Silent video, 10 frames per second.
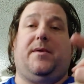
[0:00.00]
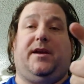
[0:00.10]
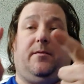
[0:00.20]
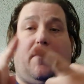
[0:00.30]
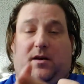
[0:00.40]

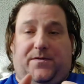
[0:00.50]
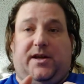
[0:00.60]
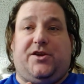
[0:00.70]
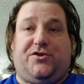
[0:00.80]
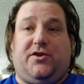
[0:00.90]
making a
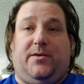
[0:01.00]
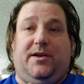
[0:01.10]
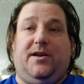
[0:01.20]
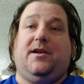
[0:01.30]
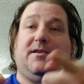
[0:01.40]
modification to
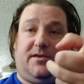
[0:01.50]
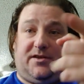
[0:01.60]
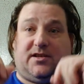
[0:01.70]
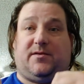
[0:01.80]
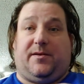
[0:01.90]
it
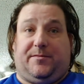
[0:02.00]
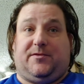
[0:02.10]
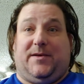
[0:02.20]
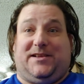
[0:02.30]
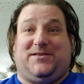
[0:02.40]
such as make,
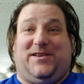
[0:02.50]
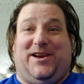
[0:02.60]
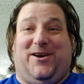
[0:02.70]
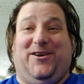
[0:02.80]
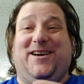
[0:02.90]
to make this
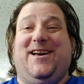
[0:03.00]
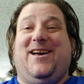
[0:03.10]
video,